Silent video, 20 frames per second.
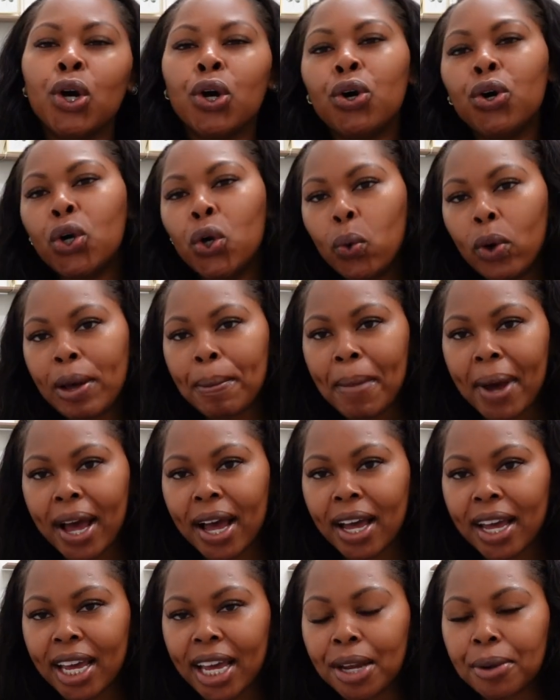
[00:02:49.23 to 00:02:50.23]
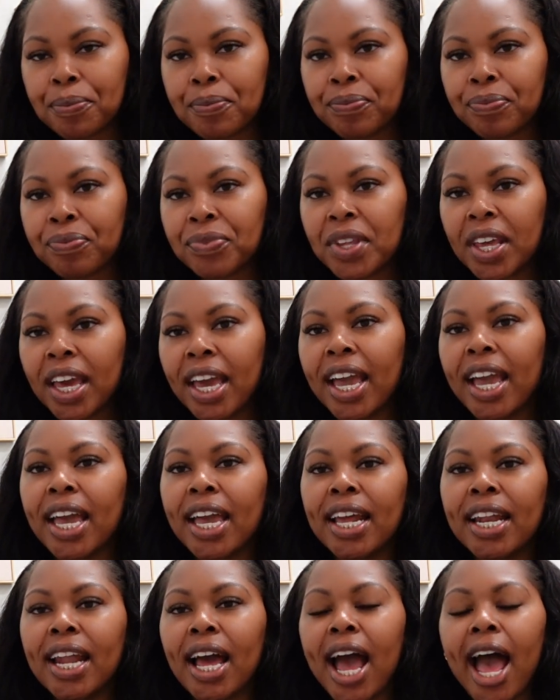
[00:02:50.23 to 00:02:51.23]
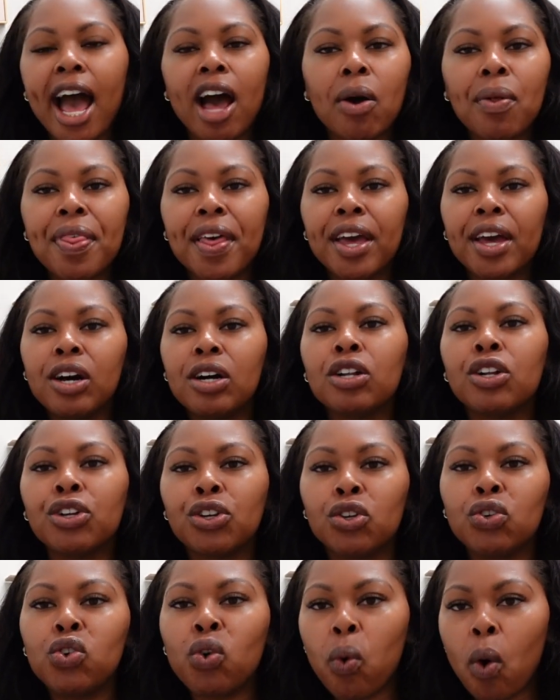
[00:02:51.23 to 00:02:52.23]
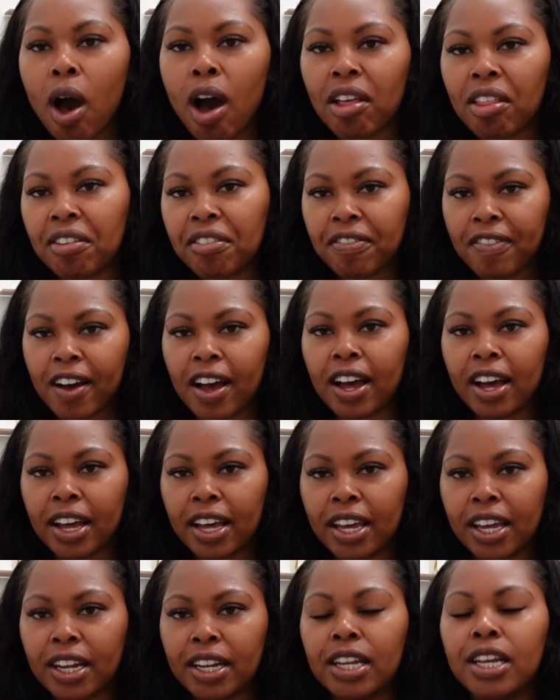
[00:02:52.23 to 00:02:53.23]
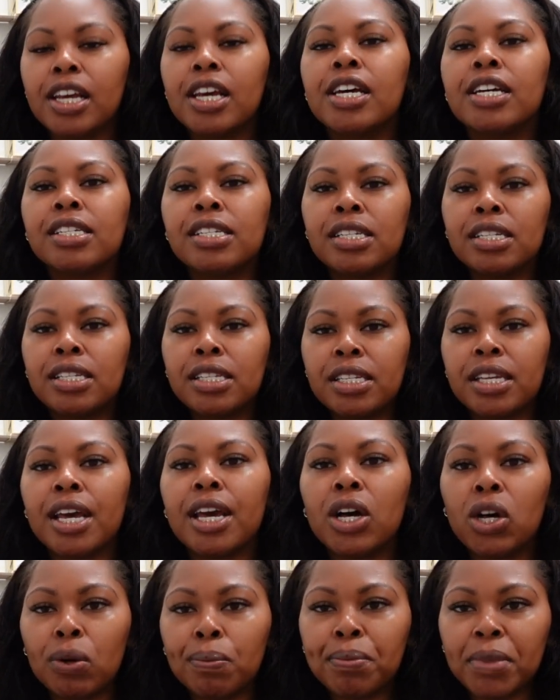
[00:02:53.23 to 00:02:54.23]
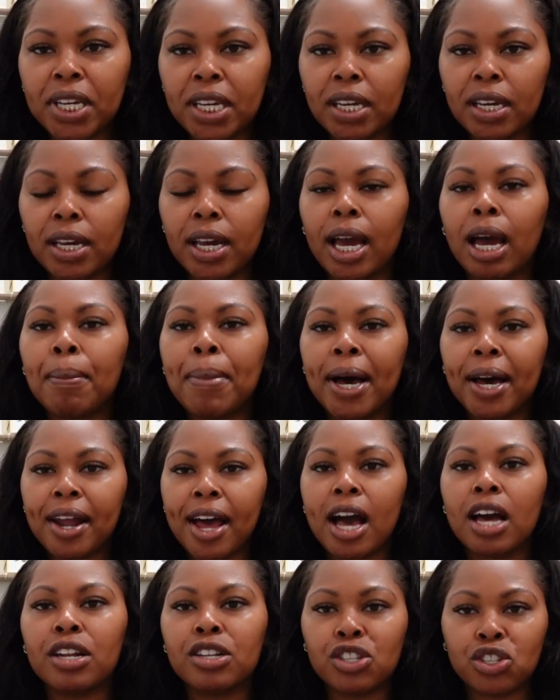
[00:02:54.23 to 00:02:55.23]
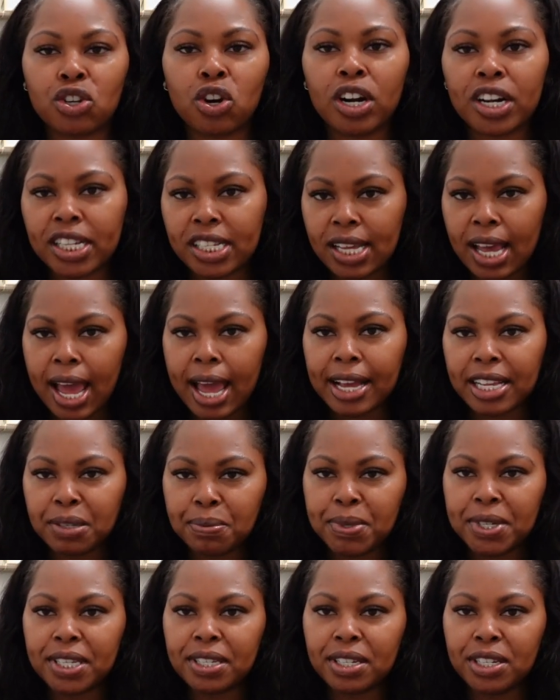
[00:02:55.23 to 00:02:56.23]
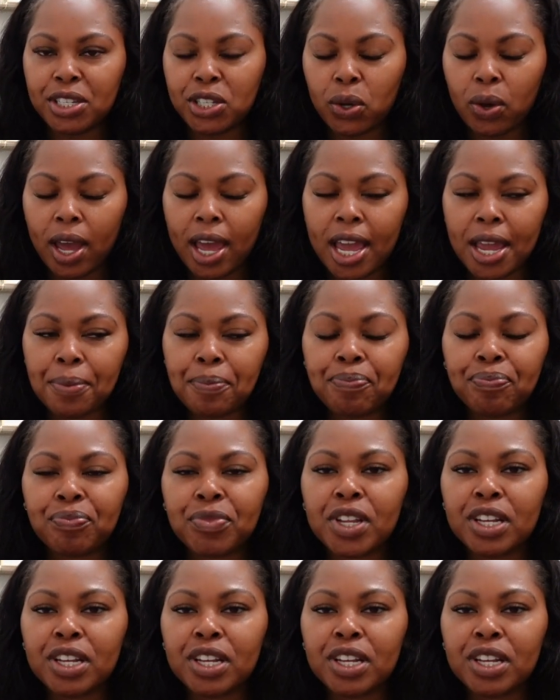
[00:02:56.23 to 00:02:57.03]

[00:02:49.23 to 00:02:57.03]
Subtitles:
Who am I, and how the hell are you qualified to tell me about how to start a tax business, okay?